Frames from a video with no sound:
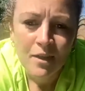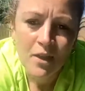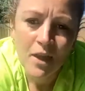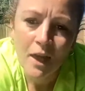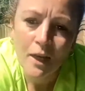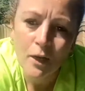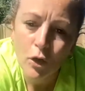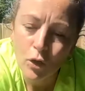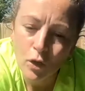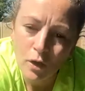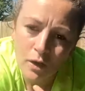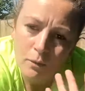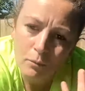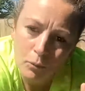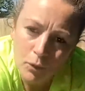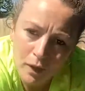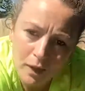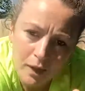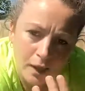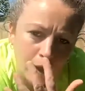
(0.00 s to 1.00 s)
Then you can
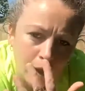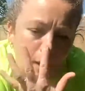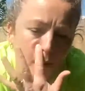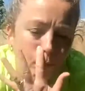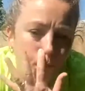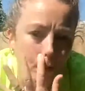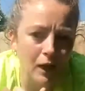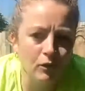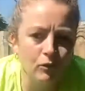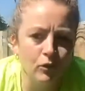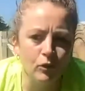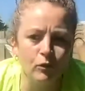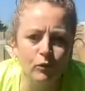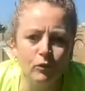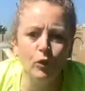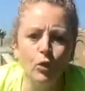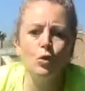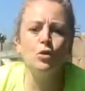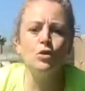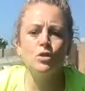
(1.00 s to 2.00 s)
bring in pelvic
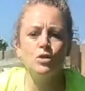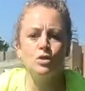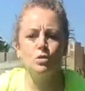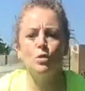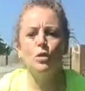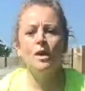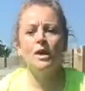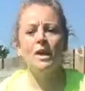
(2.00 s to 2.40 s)
floor. So